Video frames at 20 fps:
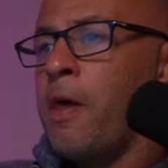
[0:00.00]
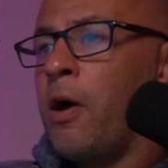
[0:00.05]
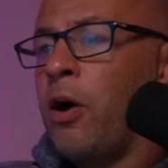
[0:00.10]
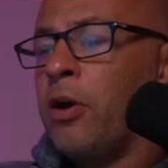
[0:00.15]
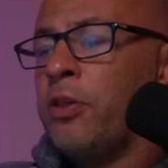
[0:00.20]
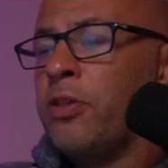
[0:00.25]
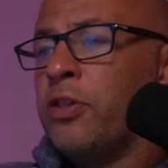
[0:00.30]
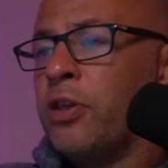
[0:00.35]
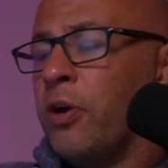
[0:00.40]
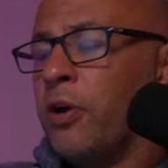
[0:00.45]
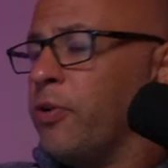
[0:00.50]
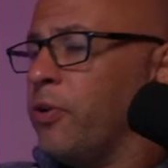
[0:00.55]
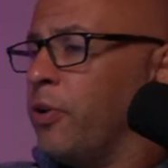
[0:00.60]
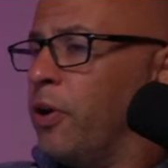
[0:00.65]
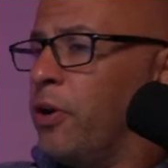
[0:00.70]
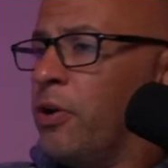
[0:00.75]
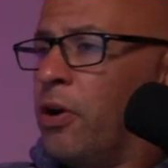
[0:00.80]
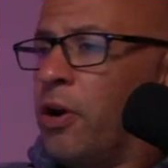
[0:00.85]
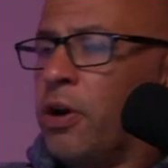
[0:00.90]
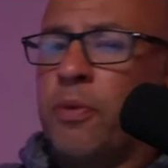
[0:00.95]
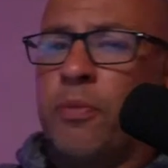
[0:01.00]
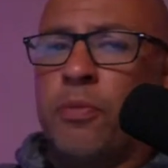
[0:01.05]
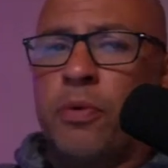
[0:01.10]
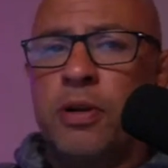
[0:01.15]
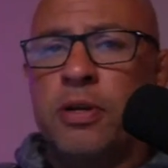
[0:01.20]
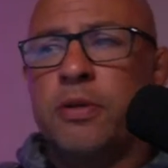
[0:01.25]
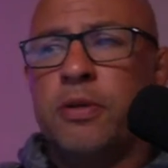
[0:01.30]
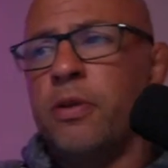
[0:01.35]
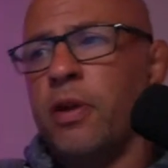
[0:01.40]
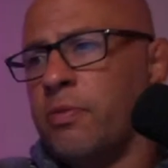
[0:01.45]
I don't know. I don't
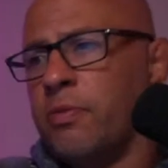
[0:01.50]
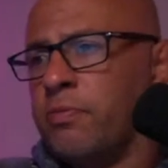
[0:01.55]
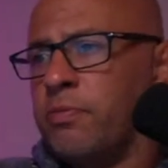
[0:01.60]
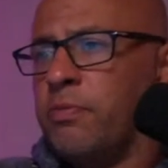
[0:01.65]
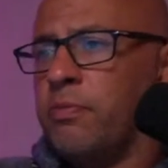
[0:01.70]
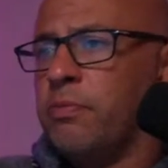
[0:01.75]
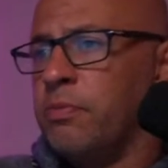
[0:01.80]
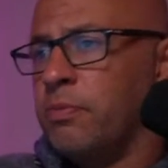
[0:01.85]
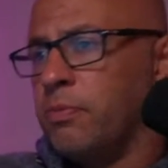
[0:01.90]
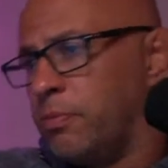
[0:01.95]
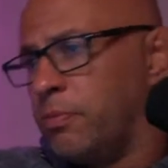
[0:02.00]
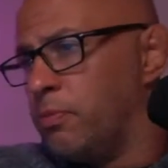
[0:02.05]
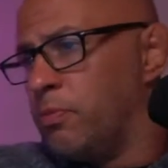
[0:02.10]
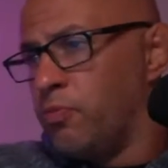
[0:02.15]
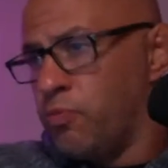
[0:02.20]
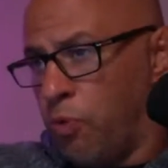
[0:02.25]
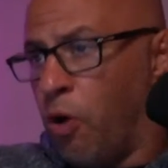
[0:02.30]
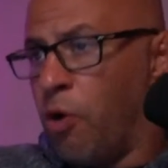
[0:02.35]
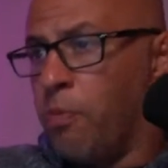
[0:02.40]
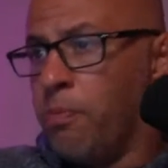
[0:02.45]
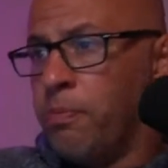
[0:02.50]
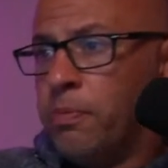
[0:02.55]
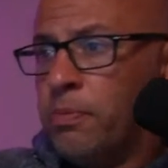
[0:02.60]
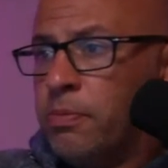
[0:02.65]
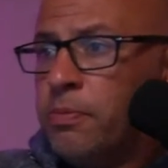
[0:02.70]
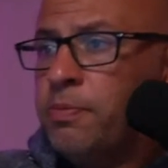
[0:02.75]
want to like Rob.